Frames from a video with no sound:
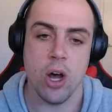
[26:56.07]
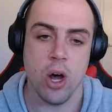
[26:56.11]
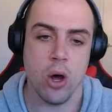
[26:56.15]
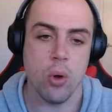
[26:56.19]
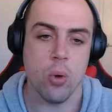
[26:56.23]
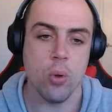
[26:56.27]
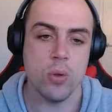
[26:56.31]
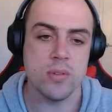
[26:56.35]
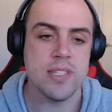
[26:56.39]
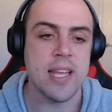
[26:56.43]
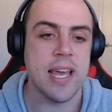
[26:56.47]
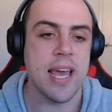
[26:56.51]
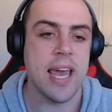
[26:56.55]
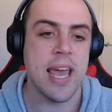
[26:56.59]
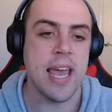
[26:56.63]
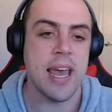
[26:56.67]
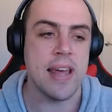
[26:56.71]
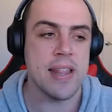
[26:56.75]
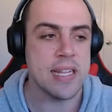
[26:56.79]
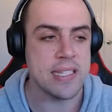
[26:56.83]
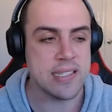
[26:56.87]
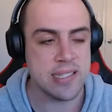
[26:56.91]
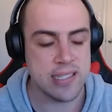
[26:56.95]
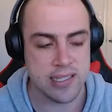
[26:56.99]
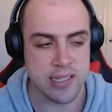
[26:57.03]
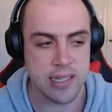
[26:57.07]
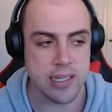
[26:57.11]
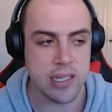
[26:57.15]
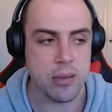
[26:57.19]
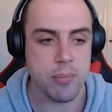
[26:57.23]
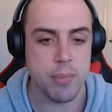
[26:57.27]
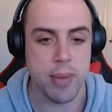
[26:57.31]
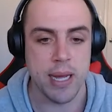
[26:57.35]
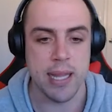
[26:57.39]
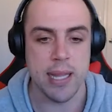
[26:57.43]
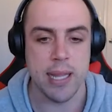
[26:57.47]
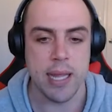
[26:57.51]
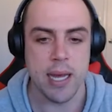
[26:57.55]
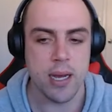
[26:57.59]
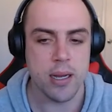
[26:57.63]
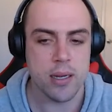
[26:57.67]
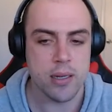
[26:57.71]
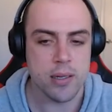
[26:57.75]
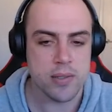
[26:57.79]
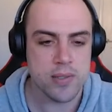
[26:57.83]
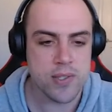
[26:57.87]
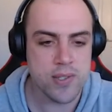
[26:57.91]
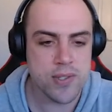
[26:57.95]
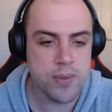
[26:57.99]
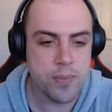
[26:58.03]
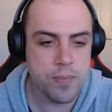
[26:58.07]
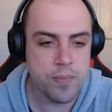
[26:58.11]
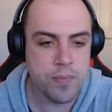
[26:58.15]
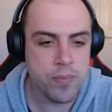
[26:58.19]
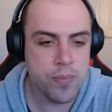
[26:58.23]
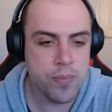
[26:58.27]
old air that's still in my lungs.